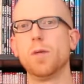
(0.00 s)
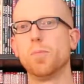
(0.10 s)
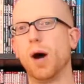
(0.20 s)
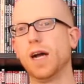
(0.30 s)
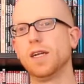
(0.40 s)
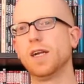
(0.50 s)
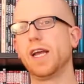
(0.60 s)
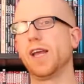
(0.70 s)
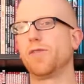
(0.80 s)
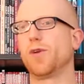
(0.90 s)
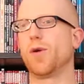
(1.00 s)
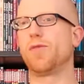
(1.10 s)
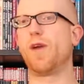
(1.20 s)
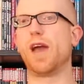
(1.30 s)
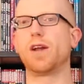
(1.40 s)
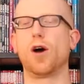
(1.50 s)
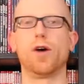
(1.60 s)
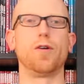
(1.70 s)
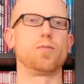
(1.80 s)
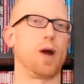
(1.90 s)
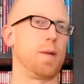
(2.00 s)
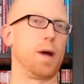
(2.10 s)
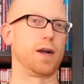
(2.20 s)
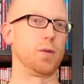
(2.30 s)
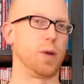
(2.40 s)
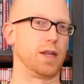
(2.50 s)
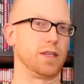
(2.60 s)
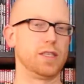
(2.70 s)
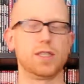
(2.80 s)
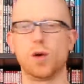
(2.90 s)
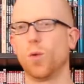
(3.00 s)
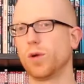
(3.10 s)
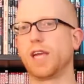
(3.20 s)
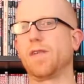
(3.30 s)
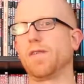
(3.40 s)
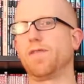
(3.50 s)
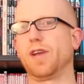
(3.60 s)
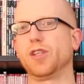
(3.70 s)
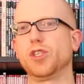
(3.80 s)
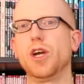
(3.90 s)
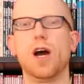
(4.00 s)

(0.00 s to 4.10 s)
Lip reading: But if you're a fan of Brian Michael Bendis or David Finch,